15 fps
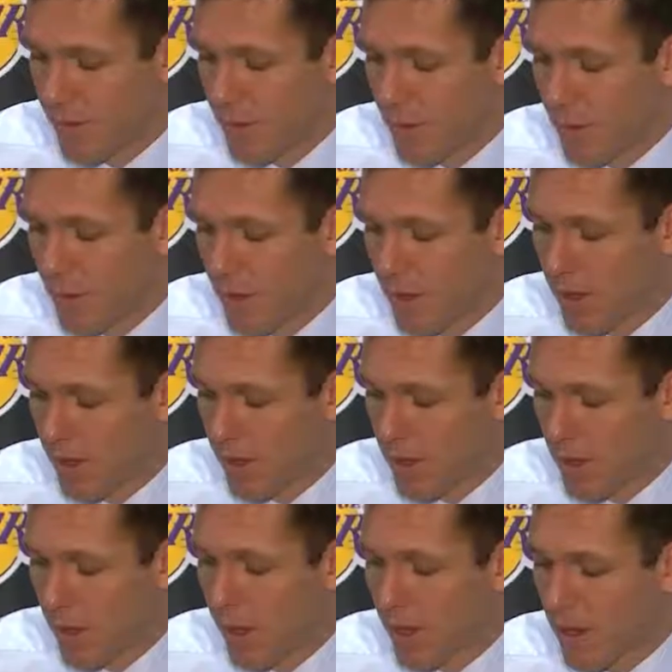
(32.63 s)

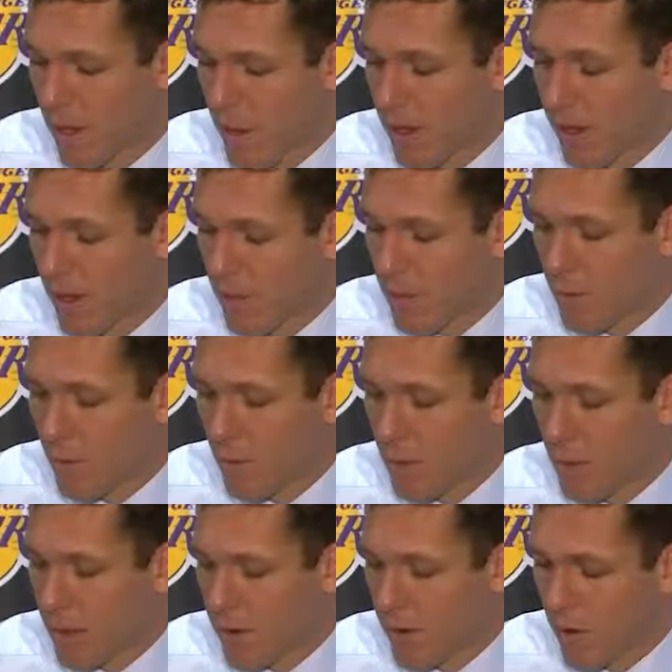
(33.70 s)
we talked about how
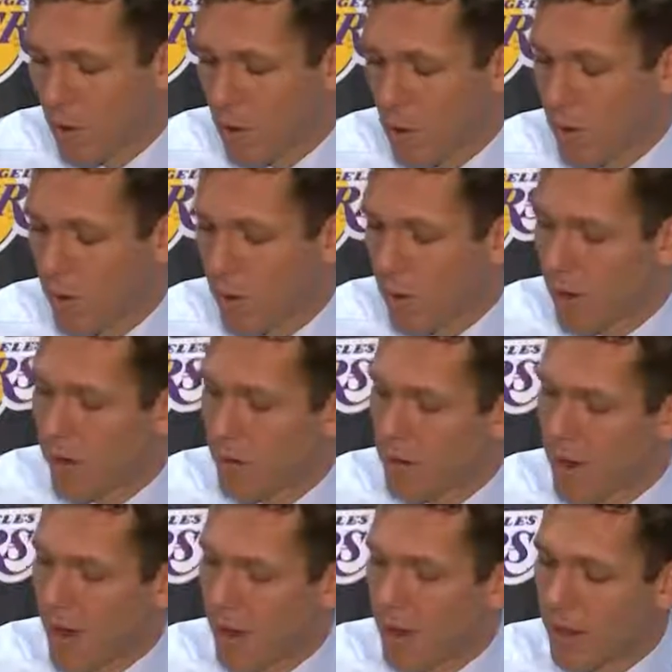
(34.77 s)
important that third quarter was
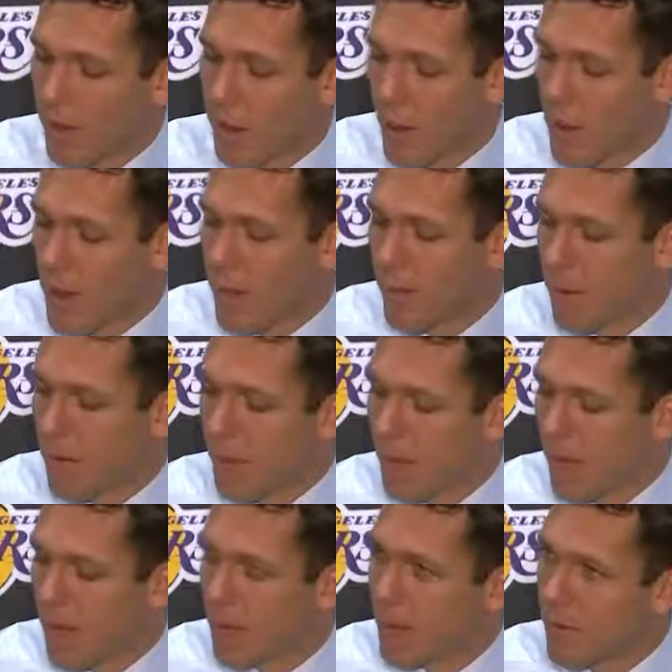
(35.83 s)
with how the momentum of the
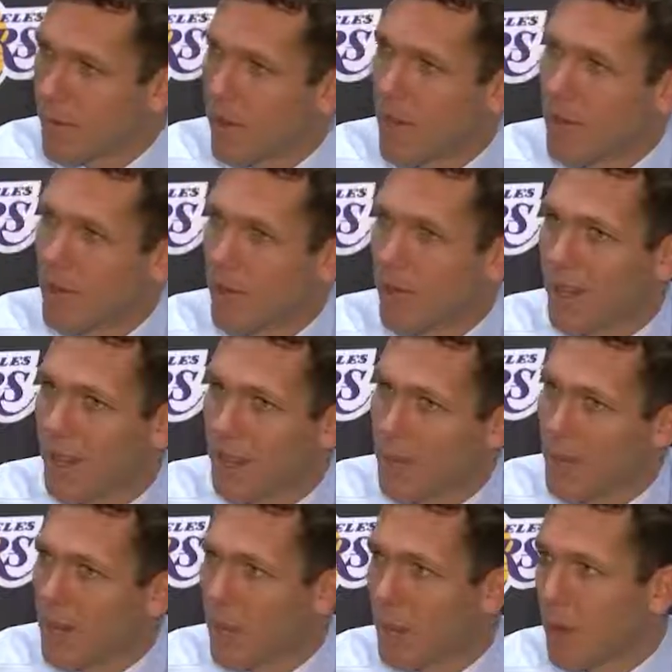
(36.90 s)
game was changing and them
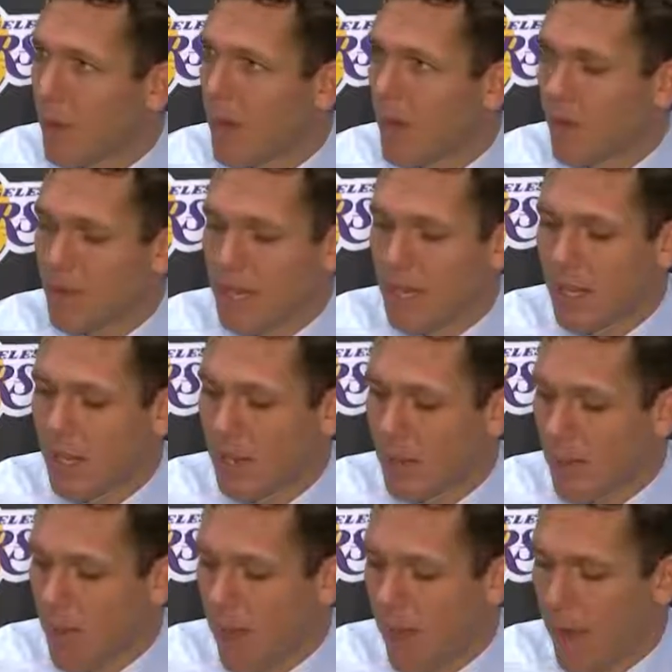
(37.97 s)
being a playoff
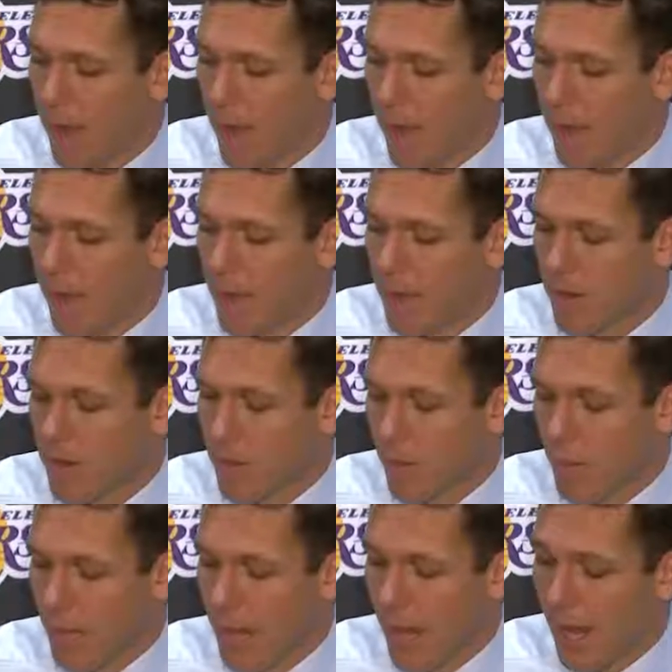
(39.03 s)
team. So
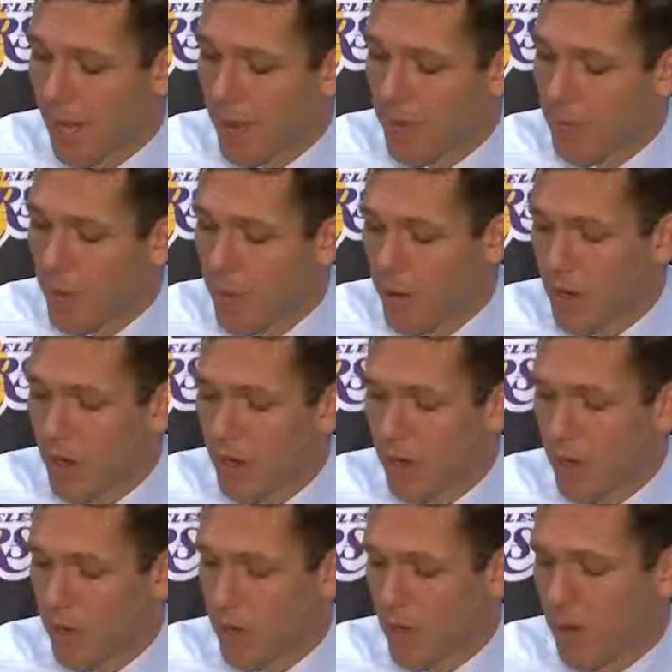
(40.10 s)
we can't afford to
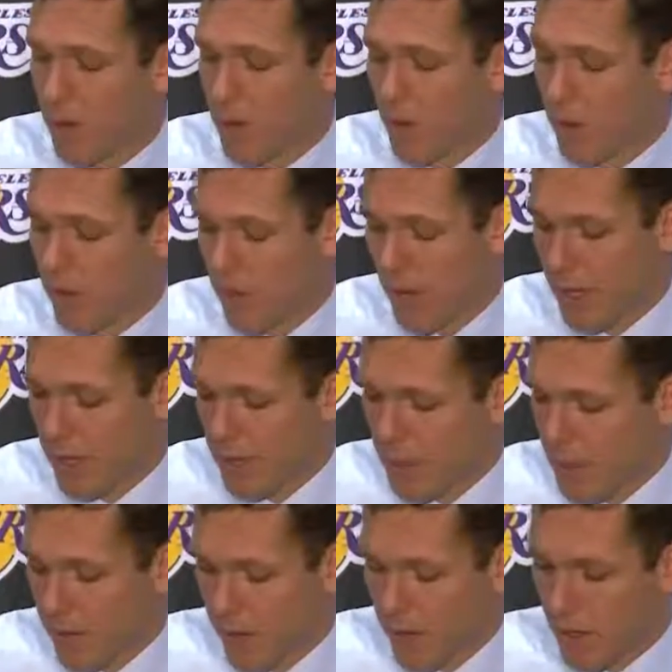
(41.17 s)
give those up. So as a
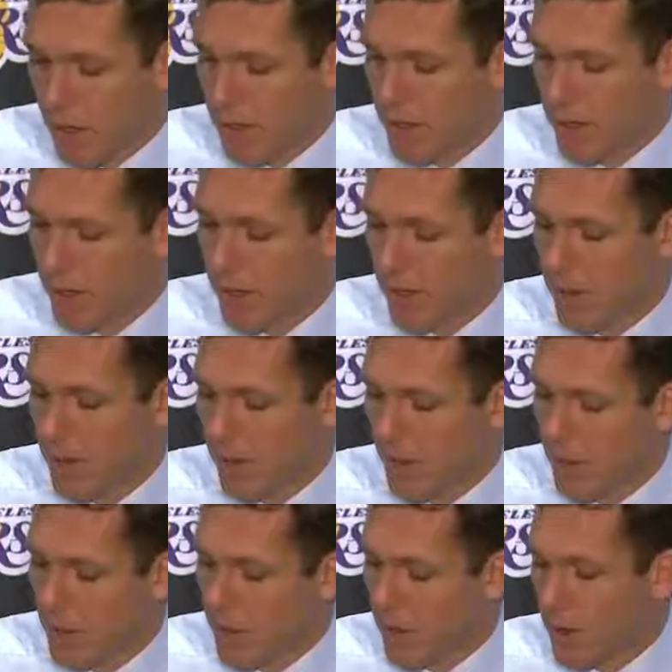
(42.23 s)
teaching lesson,
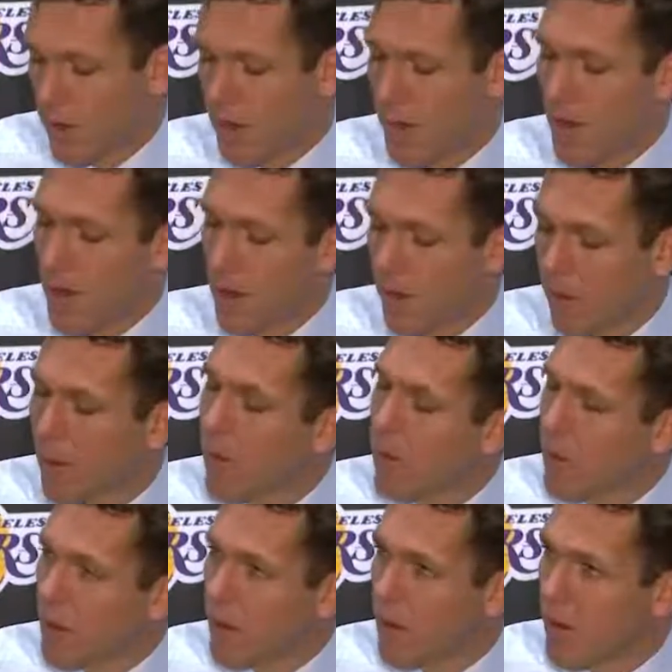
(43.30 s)
we took them out a little
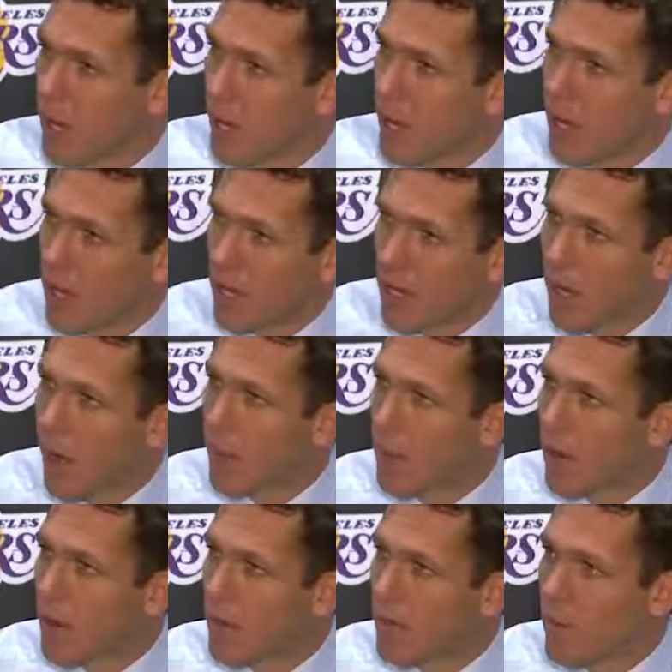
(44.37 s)
earlier than I
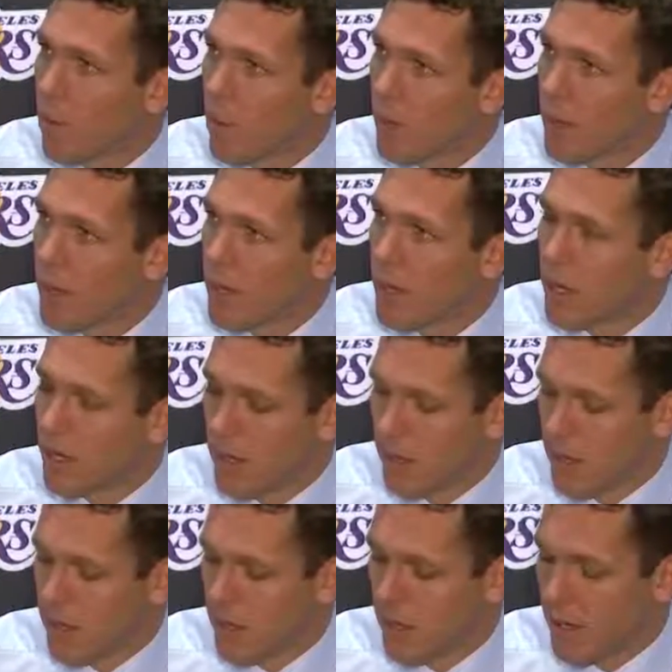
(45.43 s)
would have normally done.